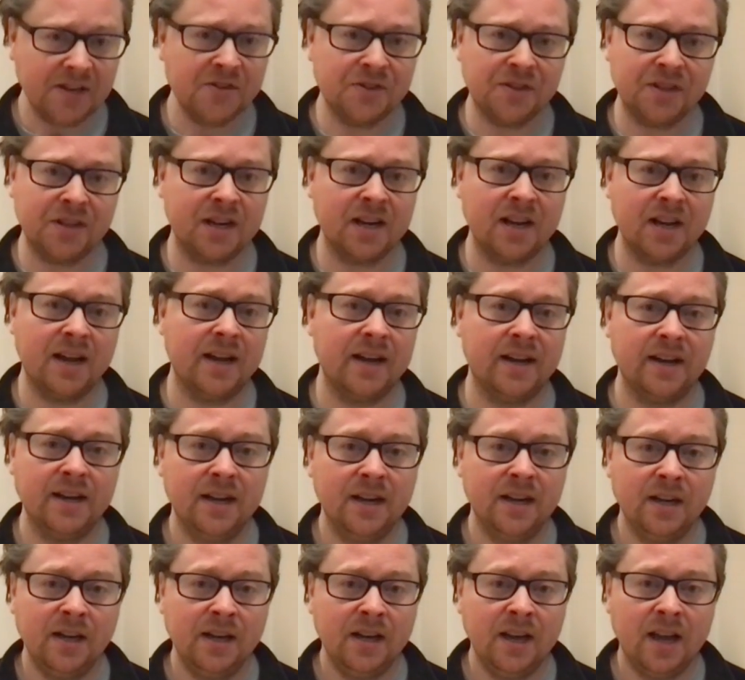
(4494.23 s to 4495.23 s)
the client,
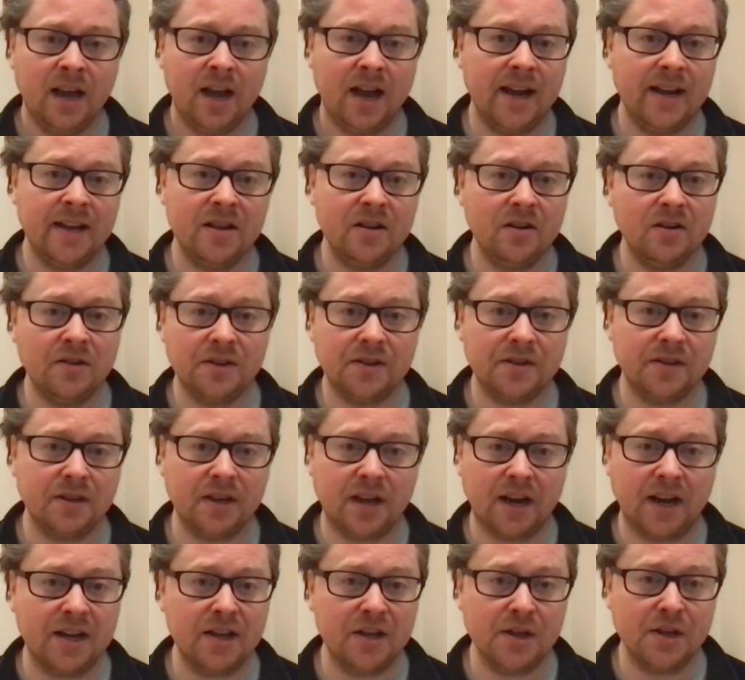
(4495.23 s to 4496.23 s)
I can't
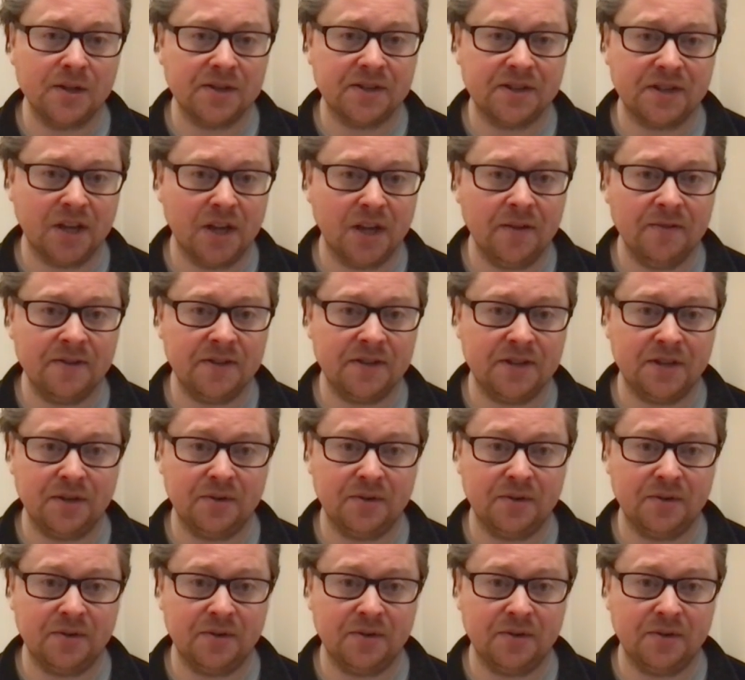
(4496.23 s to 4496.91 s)
I can't service